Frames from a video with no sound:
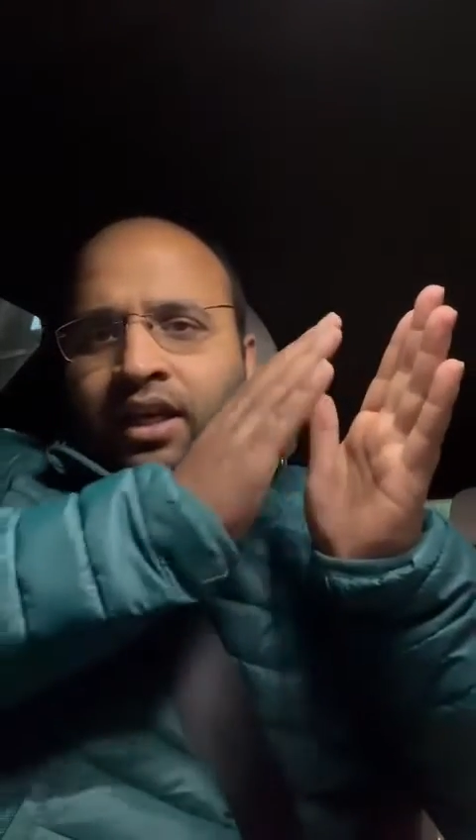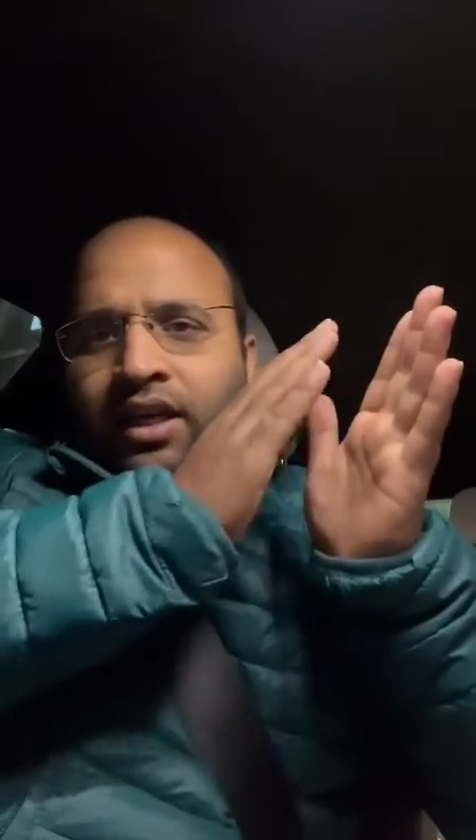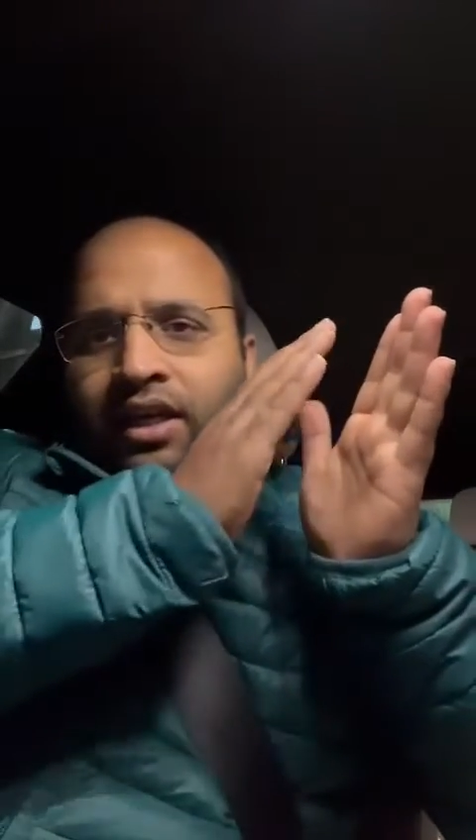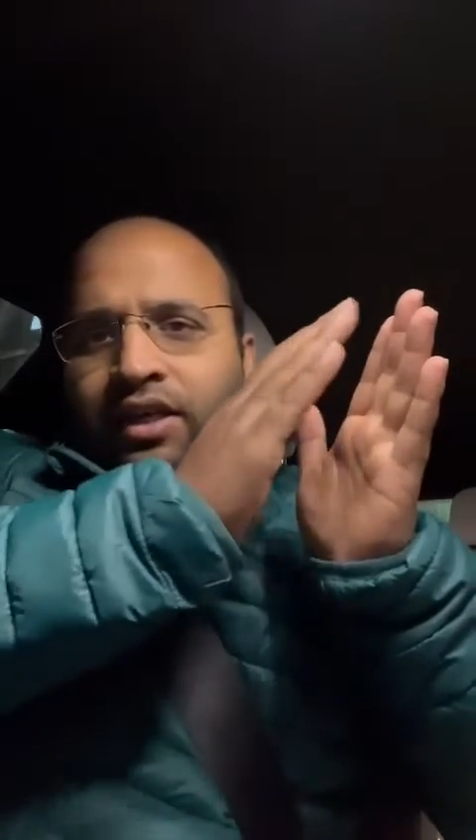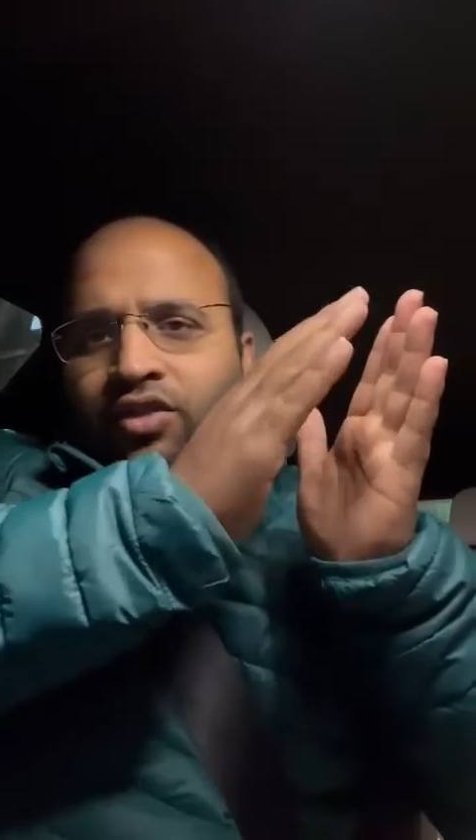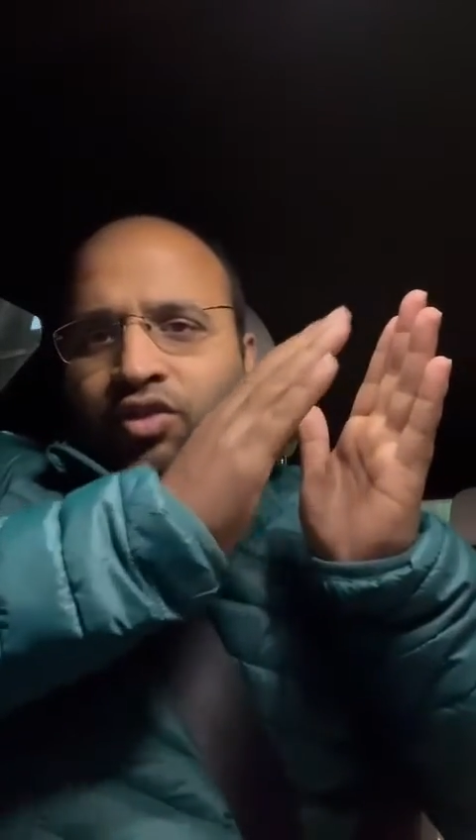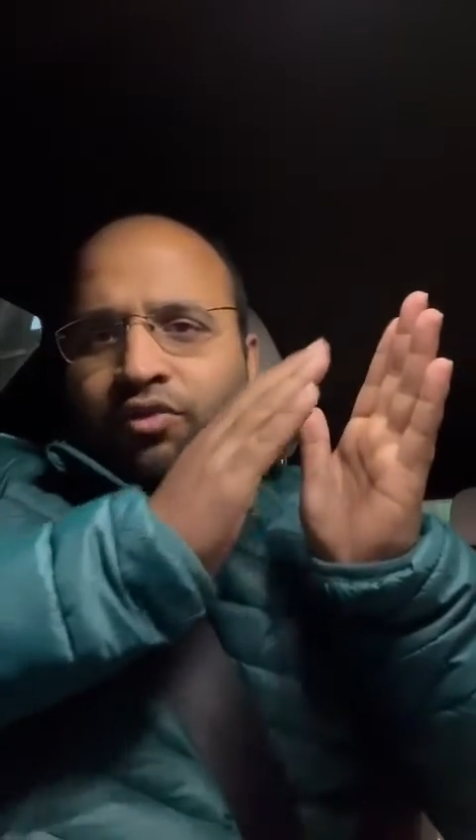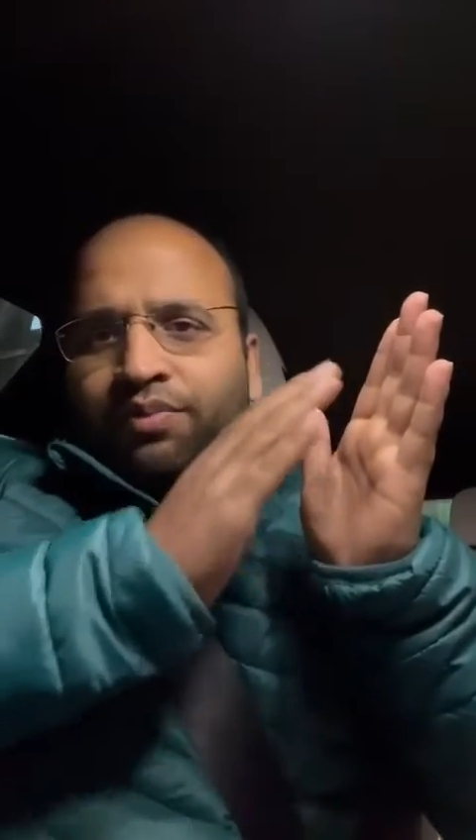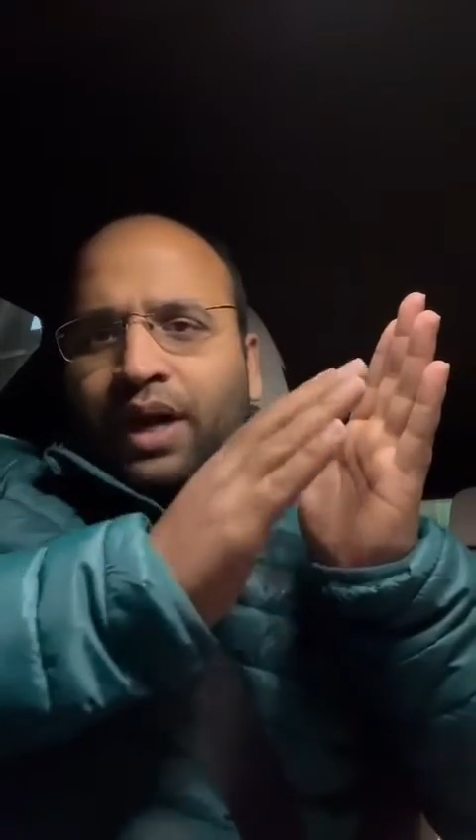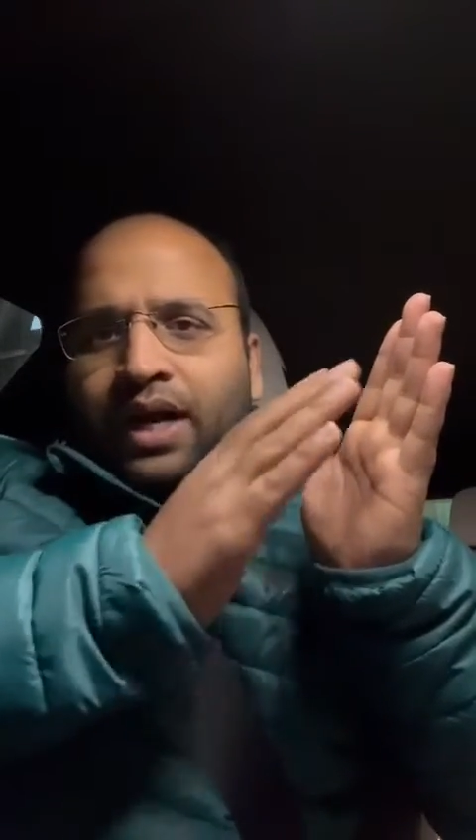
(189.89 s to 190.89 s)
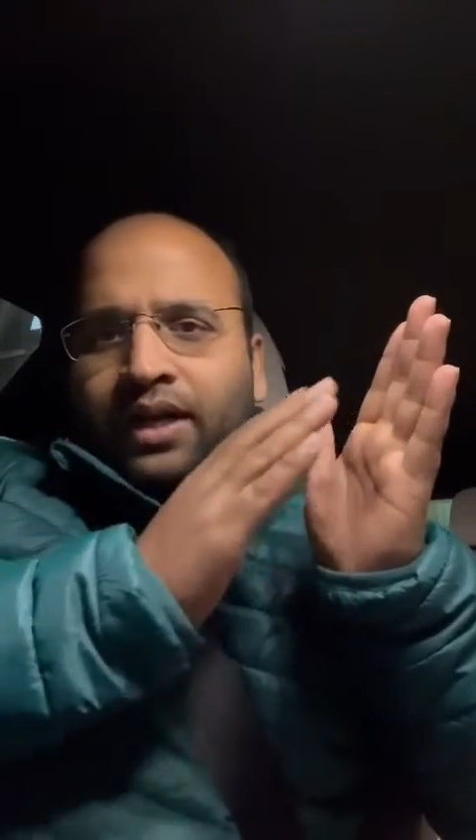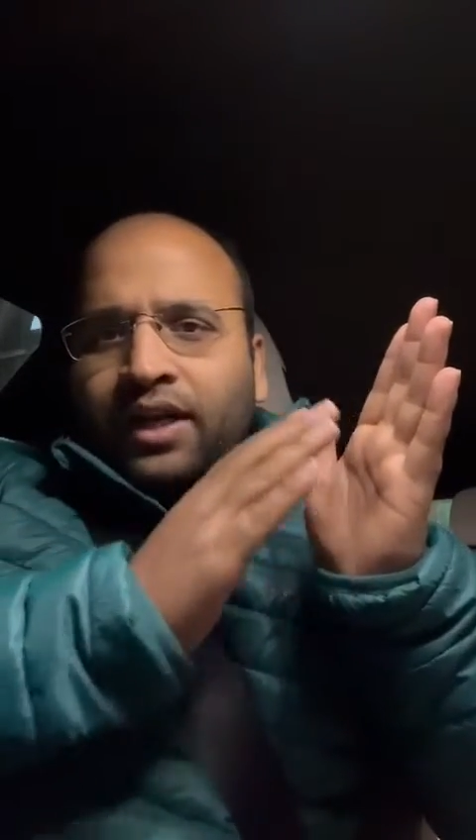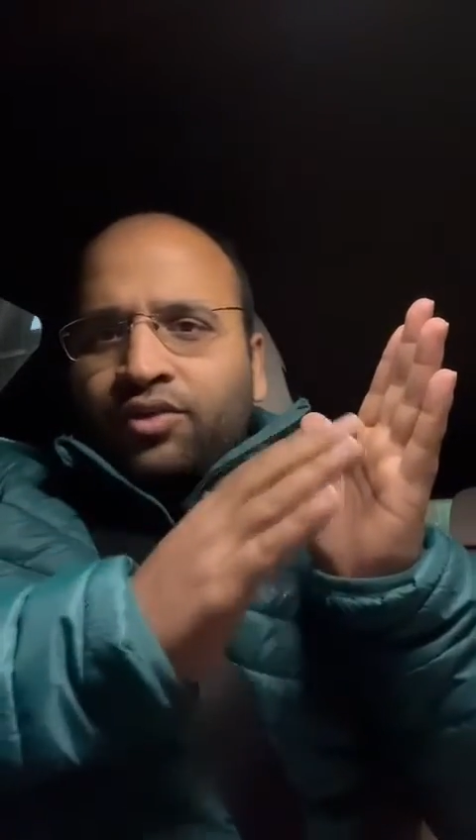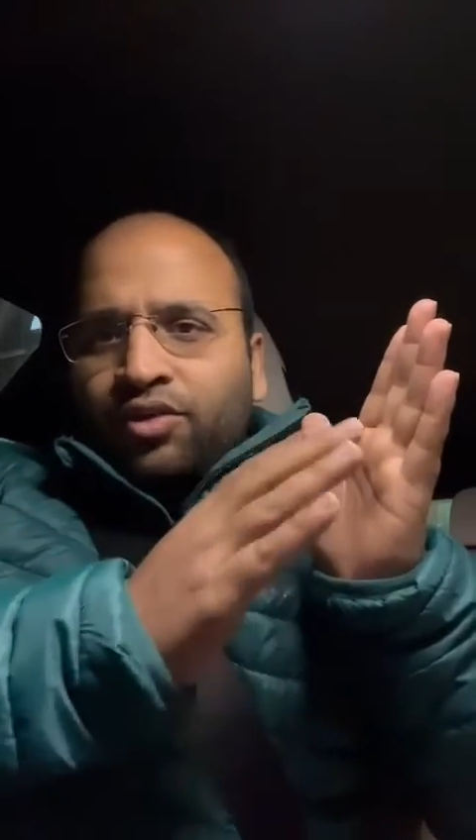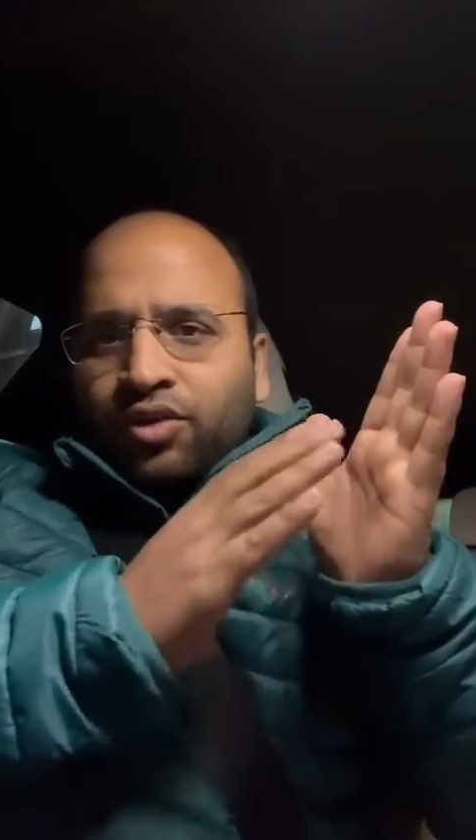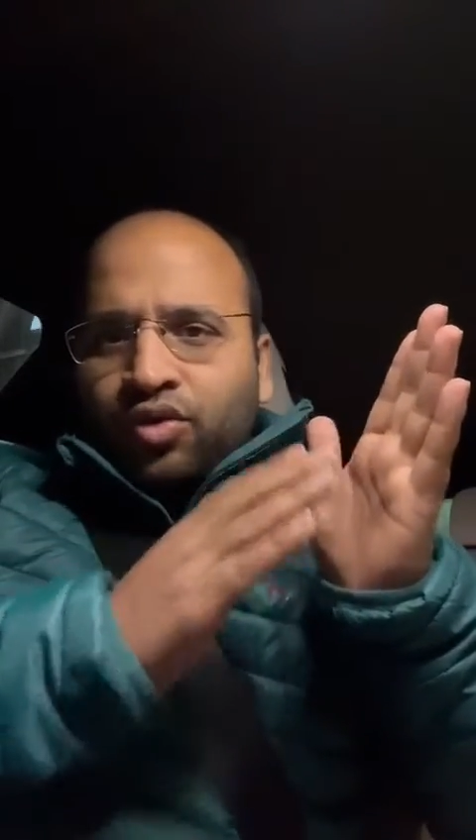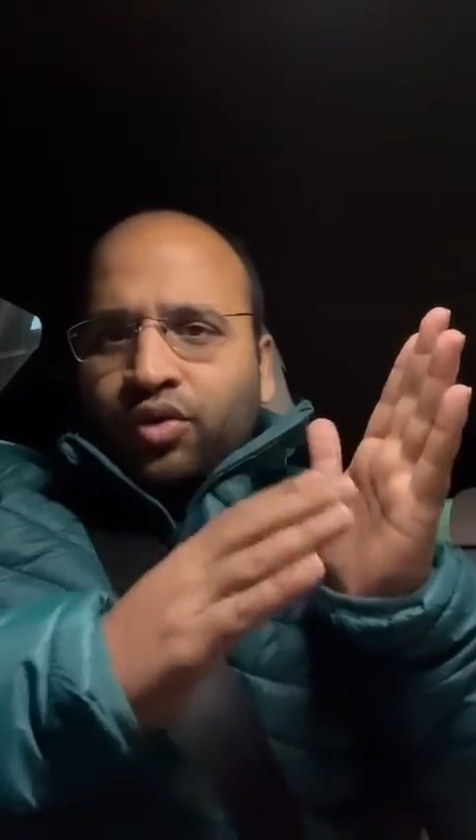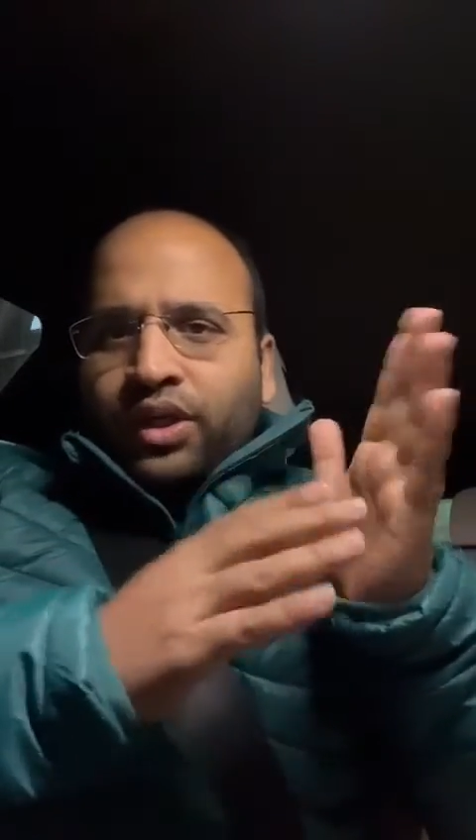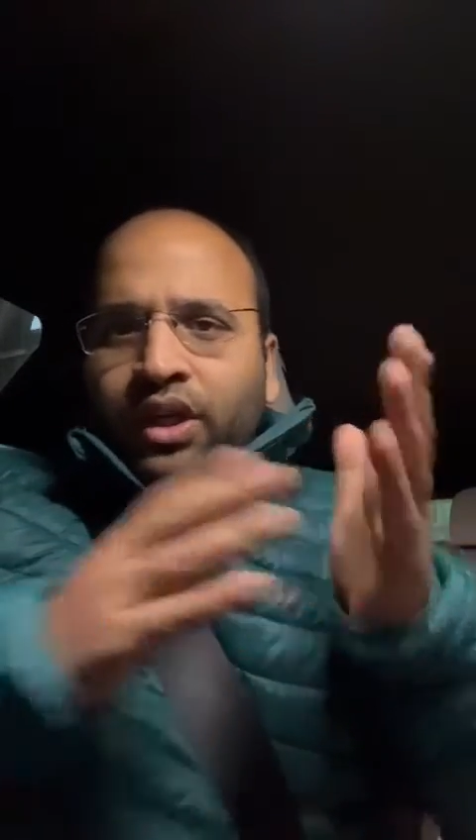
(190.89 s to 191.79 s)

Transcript: list of prioritized user story.